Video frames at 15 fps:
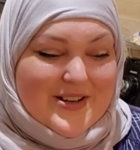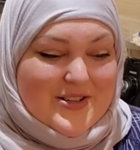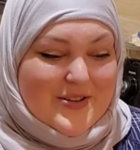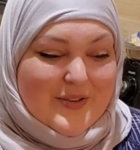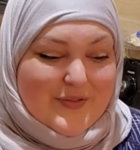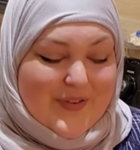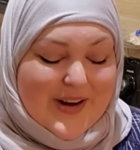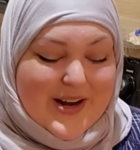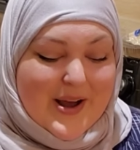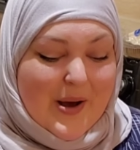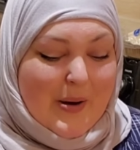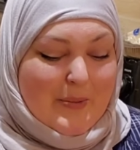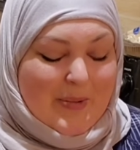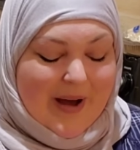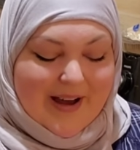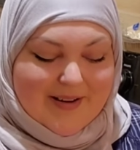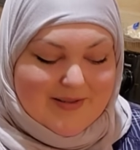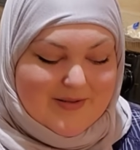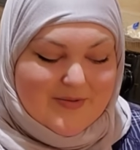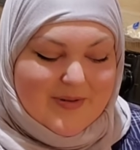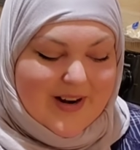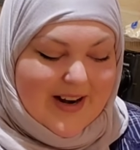do a video, but
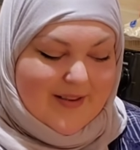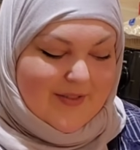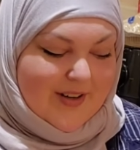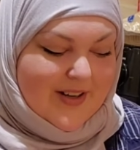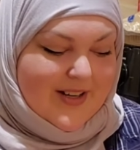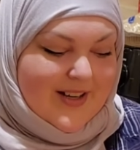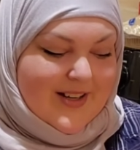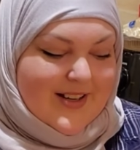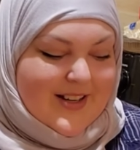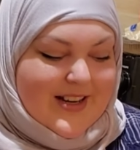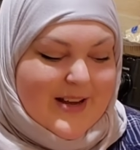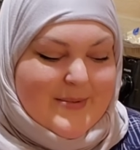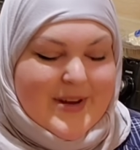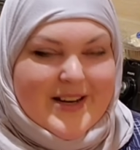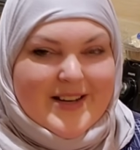whatever. I